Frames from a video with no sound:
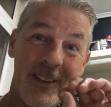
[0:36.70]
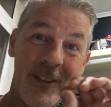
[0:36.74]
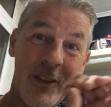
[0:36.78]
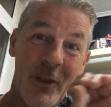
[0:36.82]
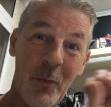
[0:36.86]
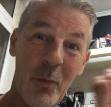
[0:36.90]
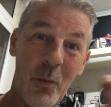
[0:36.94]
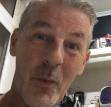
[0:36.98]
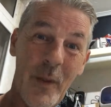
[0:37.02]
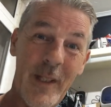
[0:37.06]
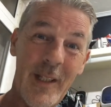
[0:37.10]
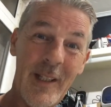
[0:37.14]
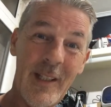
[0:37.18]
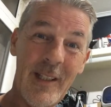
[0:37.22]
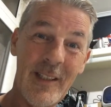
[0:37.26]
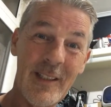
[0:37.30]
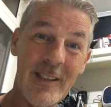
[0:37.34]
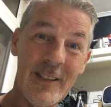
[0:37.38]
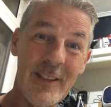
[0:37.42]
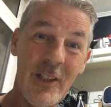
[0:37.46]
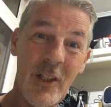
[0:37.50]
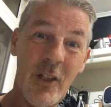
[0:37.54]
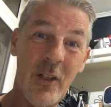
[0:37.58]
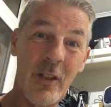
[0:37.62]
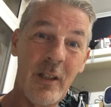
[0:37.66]
The week is
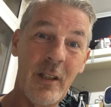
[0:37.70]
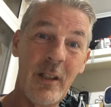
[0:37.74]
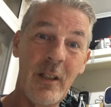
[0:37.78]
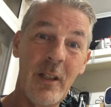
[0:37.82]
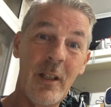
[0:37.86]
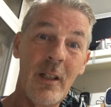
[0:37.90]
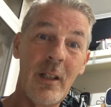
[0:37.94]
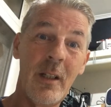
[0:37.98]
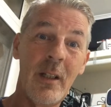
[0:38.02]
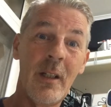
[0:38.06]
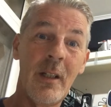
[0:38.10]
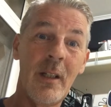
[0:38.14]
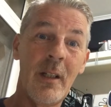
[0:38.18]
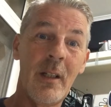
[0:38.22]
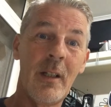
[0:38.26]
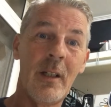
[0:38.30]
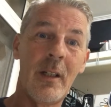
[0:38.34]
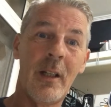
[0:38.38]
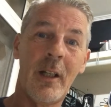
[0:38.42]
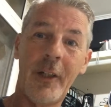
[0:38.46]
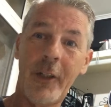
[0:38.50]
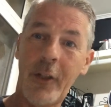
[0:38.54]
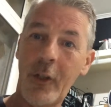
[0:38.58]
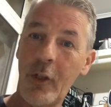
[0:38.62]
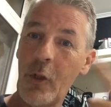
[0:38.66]
gone.
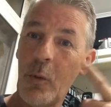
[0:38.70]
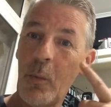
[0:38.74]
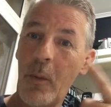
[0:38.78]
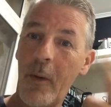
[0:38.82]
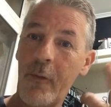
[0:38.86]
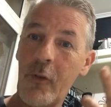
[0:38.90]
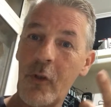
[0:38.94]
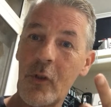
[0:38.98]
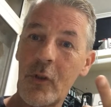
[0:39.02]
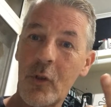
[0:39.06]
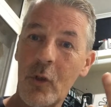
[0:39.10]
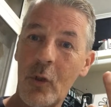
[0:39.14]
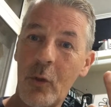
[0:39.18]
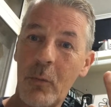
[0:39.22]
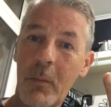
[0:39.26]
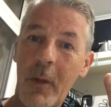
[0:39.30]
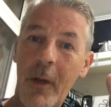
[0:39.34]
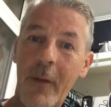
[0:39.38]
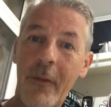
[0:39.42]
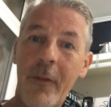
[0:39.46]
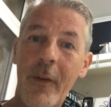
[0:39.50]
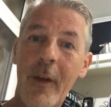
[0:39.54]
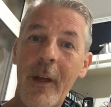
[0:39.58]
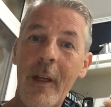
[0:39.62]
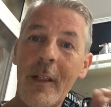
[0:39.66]
I don't know whether you saw my
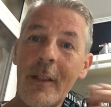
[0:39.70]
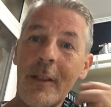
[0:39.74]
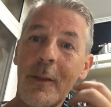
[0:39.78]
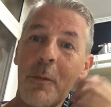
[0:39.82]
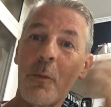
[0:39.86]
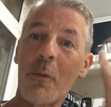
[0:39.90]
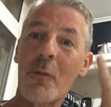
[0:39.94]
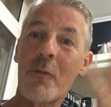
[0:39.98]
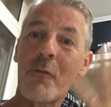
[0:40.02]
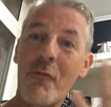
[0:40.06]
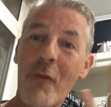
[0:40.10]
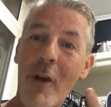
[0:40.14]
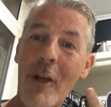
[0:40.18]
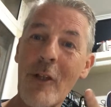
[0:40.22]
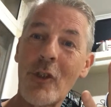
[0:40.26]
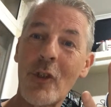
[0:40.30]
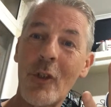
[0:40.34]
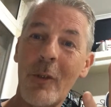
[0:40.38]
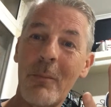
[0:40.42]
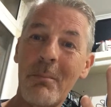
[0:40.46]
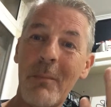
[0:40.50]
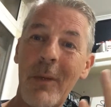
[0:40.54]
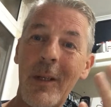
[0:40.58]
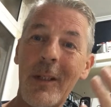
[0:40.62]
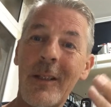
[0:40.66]
face. It was fresh
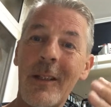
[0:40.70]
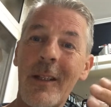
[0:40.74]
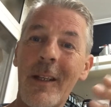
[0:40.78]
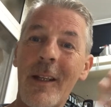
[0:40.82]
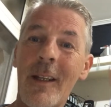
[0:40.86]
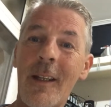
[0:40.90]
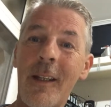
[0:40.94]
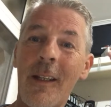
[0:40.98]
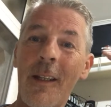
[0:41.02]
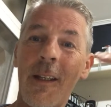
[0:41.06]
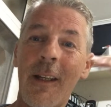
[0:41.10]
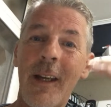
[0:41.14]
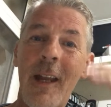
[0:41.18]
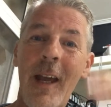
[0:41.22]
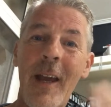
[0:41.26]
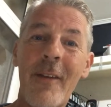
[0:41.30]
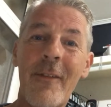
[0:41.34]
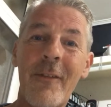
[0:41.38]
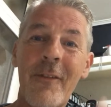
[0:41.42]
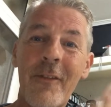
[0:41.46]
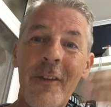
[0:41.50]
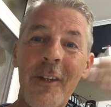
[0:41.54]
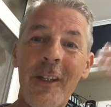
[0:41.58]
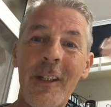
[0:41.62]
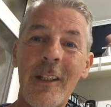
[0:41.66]
on Monday and
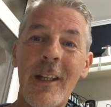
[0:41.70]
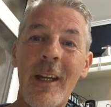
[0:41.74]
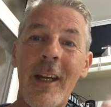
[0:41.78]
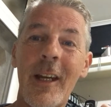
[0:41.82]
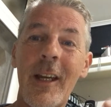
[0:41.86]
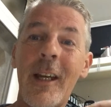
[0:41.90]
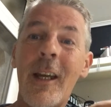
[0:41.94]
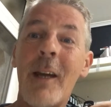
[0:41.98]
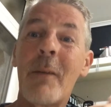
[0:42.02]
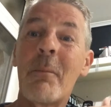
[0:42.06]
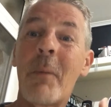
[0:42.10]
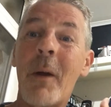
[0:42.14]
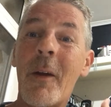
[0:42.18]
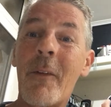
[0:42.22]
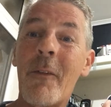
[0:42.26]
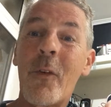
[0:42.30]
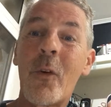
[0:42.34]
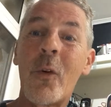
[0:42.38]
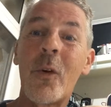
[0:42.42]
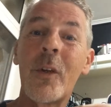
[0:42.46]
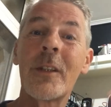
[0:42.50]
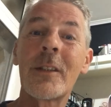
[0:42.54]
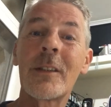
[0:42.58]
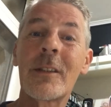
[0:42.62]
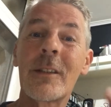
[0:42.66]
every day, and my
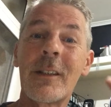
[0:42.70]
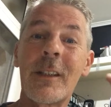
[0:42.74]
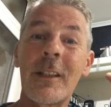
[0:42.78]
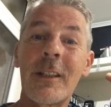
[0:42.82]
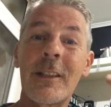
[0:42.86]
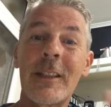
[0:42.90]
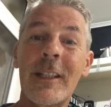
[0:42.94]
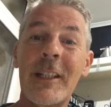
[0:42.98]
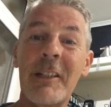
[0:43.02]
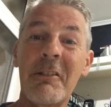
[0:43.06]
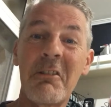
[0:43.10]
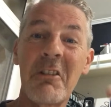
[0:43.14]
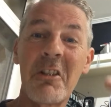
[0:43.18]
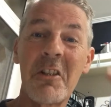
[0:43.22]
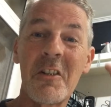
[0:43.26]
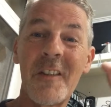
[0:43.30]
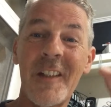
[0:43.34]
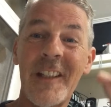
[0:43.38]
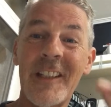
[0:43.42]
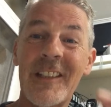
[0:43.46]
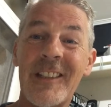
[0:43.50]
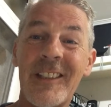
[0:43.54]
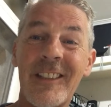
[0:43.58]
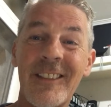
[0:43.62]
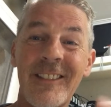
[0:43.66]
voice
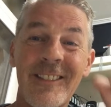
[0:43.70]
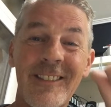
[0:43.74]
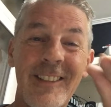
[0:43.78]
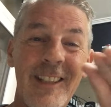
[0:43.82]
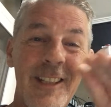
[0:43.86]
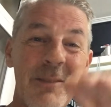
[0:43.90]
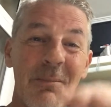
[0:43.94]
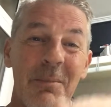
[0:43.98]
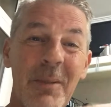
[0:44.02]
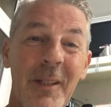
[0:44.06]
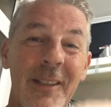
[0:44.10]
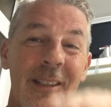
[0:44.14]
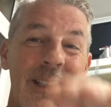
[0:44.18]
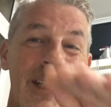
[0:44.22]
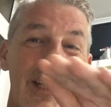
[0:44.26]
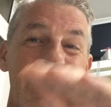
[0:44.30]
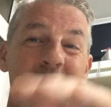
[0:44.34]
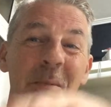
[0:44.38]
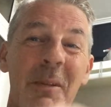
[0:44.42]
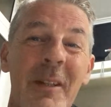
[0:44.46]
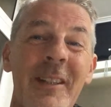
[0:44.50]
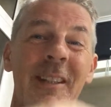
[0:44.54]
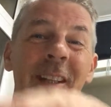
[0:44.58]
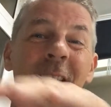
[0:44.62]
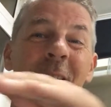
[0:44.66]
deteriorated day by day
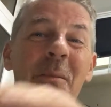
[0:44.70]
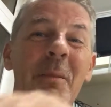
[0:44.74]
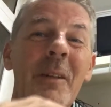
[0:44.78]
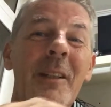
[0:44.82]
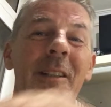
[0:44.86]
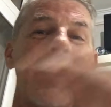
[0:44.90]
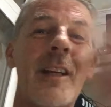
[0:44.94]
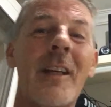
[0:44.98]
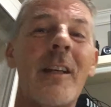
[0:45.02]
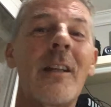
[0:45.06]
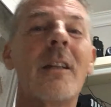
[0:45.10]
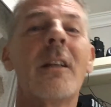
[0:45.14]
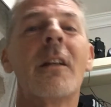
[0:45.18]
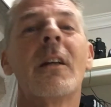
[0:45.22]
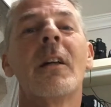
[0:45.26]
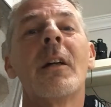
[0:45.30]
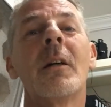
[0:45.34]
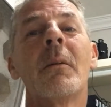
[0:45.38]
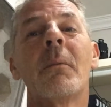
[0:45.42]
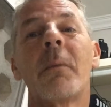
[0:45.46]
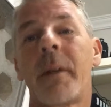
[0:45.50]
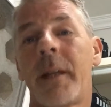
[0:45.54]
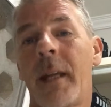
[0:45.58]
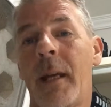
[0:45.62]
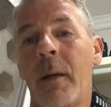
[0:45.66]
by day by day.
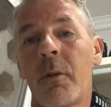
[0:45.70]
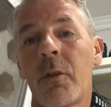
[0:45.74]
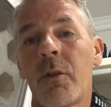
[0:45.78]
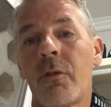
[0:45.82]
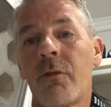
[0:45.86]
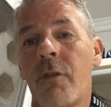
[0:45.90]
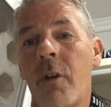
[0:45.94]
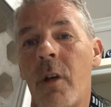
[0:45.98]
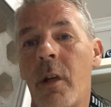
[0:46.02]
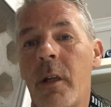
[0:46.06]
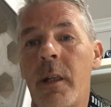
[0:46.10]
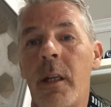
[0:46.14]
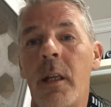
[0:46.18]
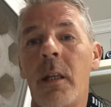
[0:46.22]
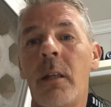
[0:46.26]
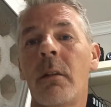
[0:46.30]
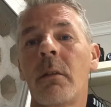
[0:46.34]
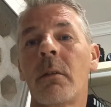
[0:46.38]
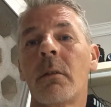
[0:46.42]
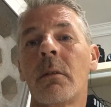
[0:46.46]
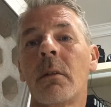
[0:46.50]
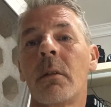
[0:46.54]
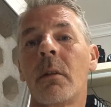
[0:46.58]
And now it's Friday.